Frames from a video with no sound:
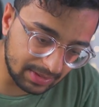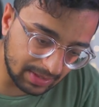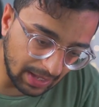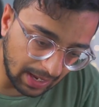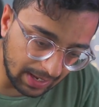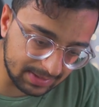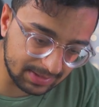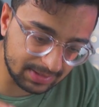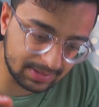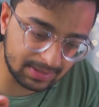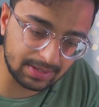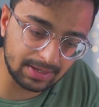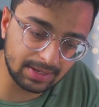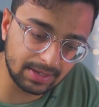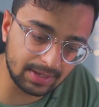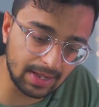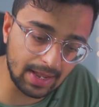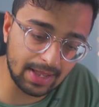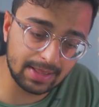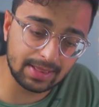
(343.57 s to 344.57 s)
That's
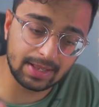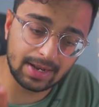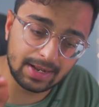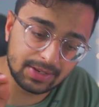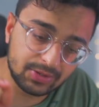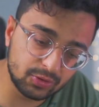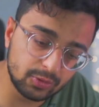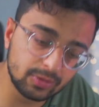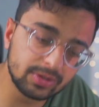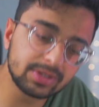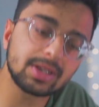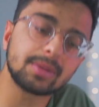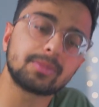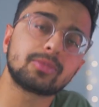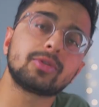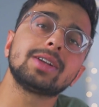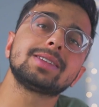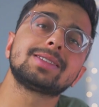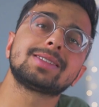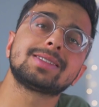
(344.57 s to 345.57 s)
the, and then as soon as
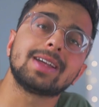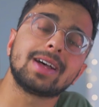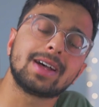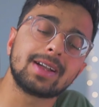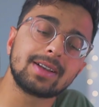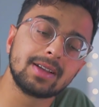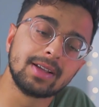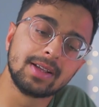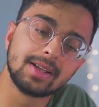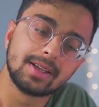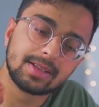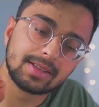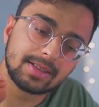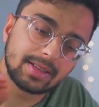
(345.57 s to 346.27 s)
I press that,